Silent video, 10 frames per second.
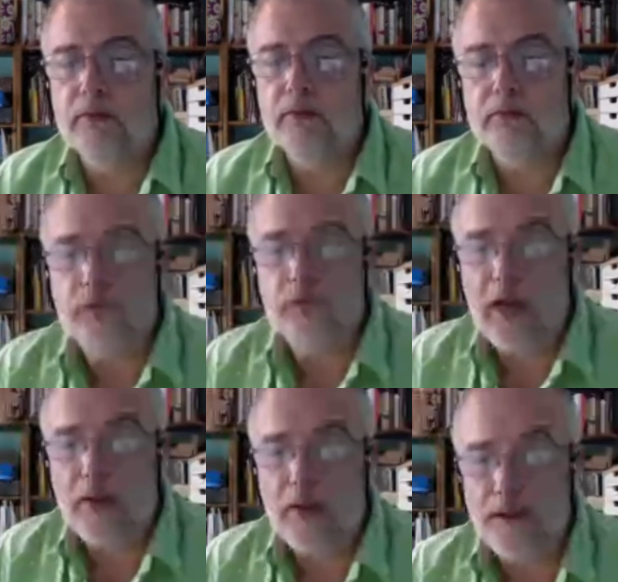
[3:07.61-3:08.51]
powers
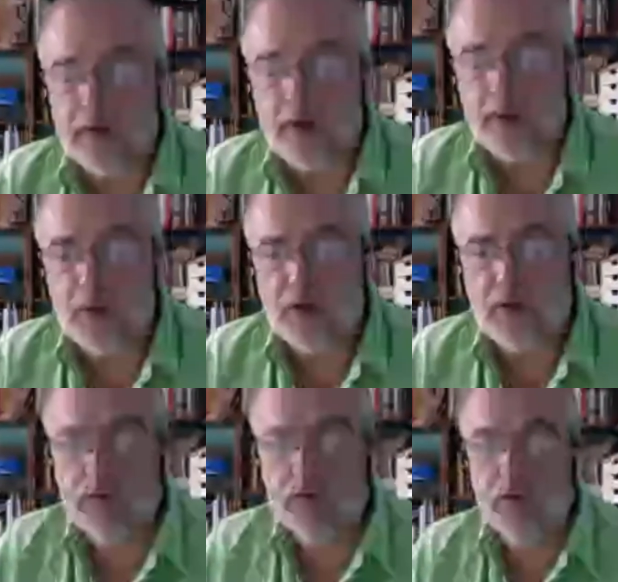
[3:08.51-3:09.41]
that they're pushing
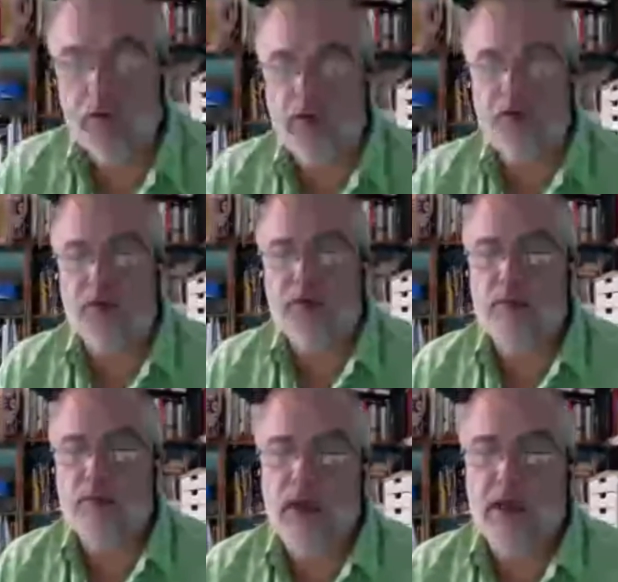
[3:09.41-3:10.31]
through via Westminster
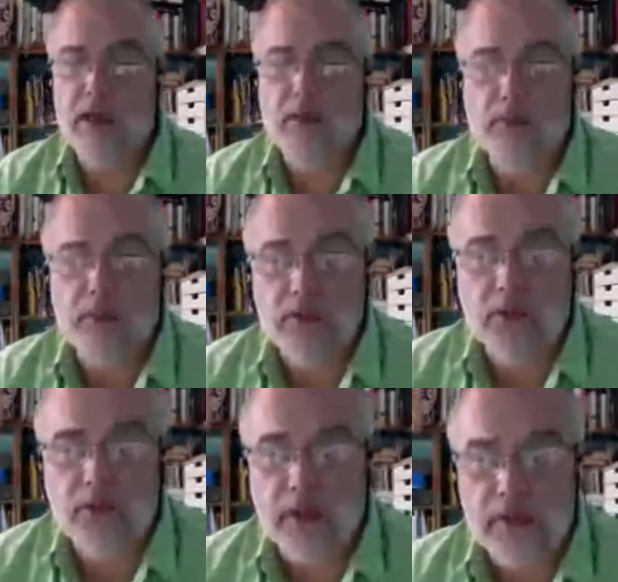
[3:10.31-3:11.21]
may not
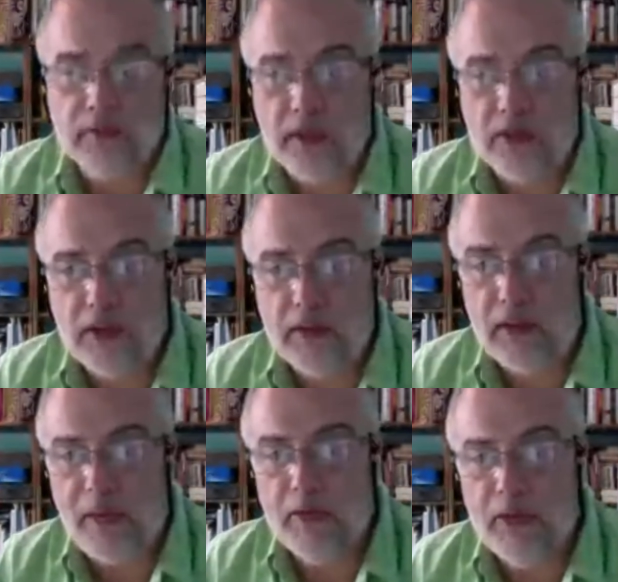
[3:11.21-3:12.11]
actually
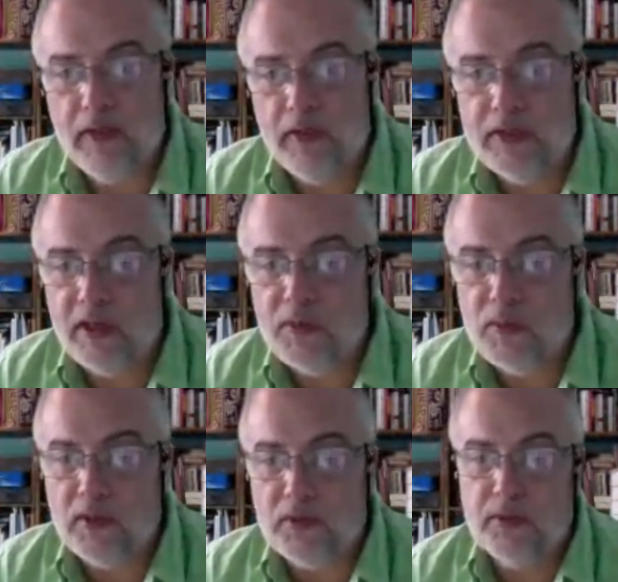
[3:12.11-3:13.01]
happen here in South
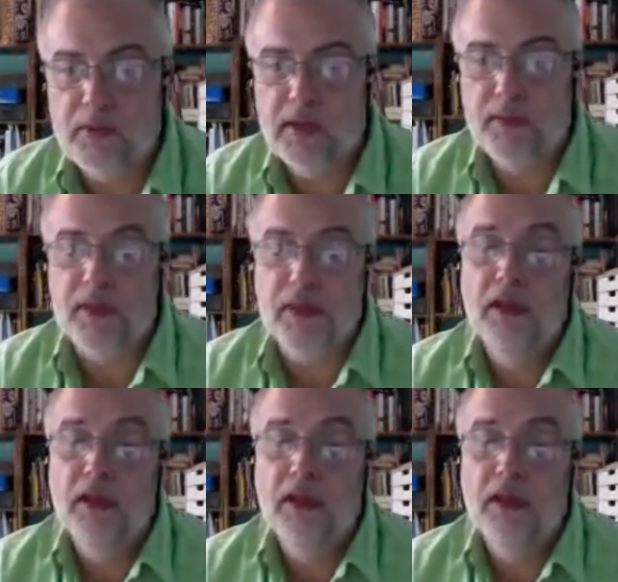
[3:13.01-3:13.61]
Wales, and there may be